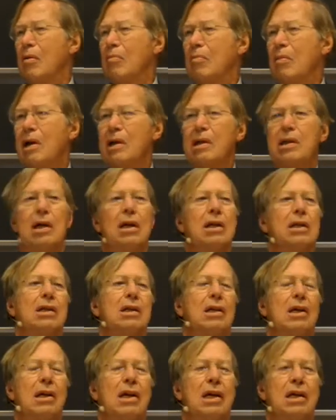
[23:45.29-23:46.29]
might not
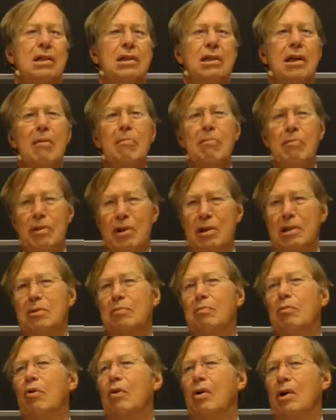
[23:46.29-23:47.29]
accept this
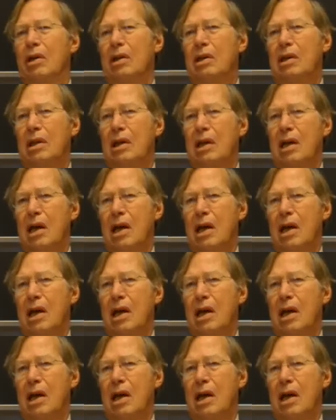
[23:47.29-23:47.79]
point,